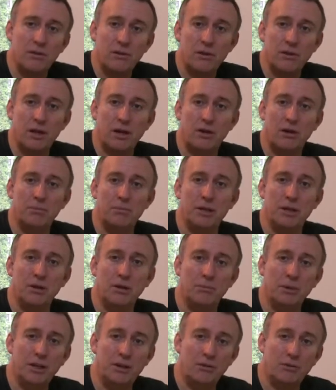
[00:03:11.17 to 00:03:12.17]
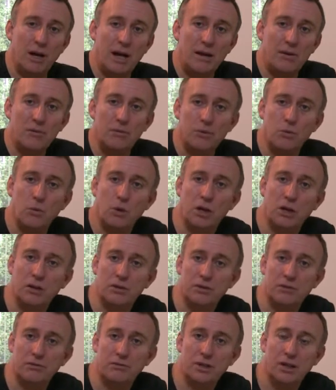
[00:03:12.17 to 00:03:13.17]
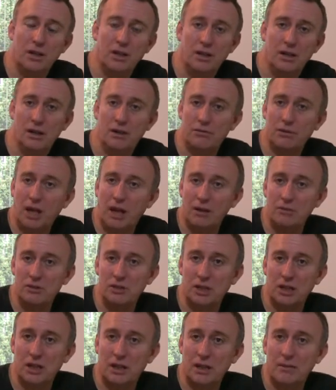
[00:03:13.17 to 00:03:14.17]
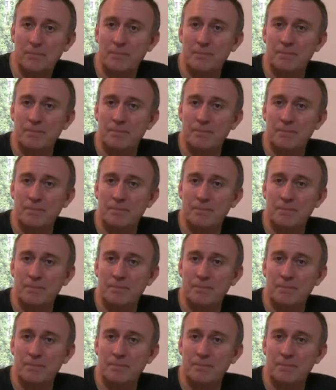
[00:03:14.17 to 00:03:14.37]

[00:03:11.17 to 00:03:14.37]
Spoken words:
therapy or been around the world of counseling,